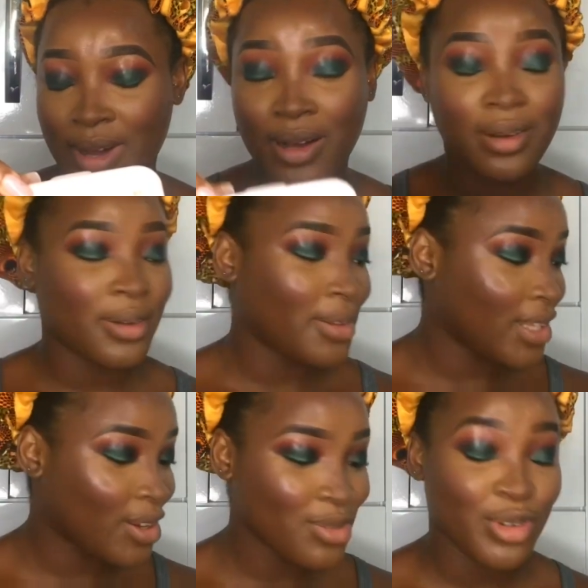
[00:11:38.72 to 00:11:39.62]
Wow,
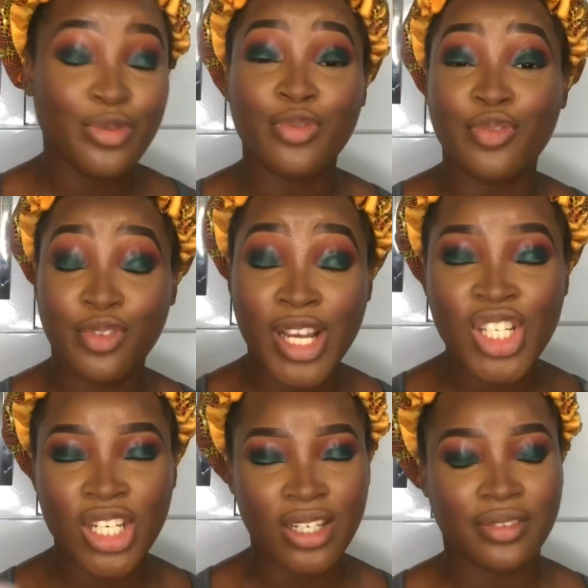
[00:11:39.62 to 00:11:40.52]
that was
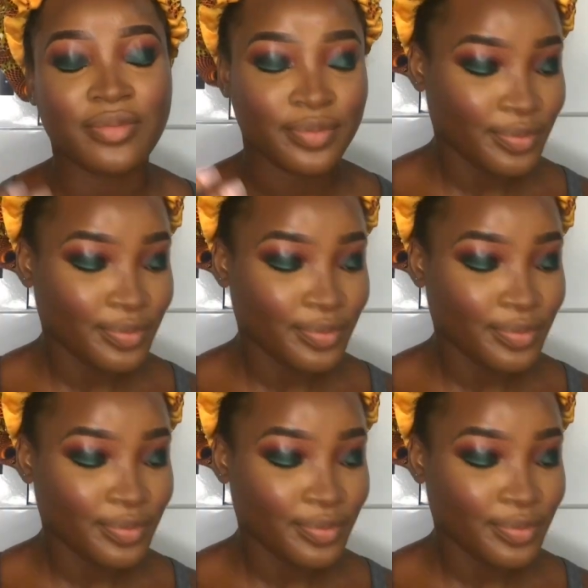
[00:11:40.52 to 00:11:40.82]
refreshing.